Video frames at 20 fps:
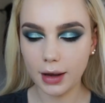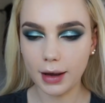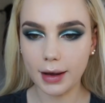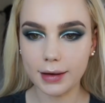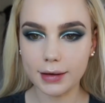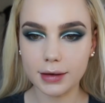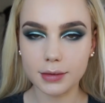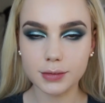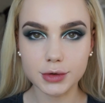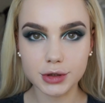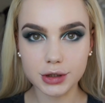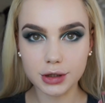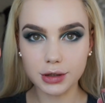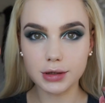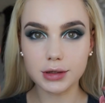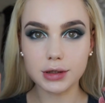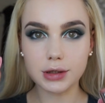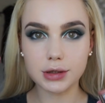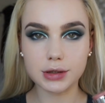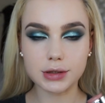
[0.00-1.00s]
and I'm just
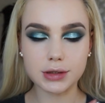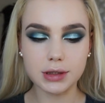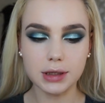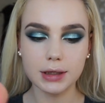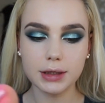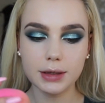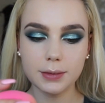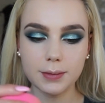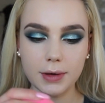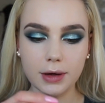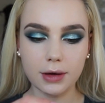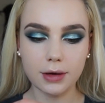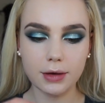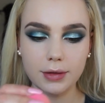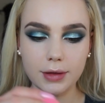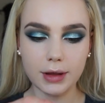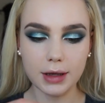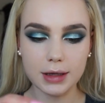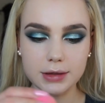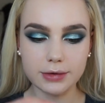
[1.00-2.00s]
going to use a little bit
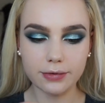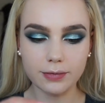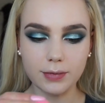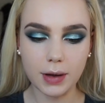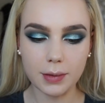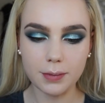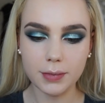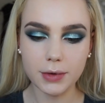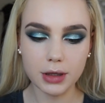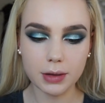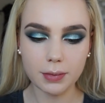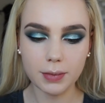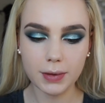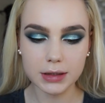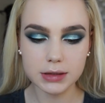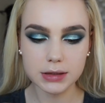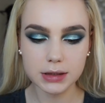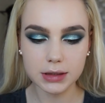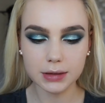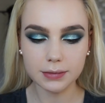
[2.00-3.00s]
on the end of my beauty
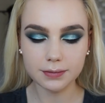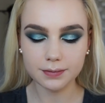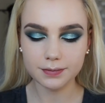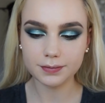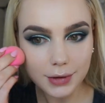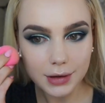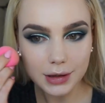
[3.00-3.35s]
blender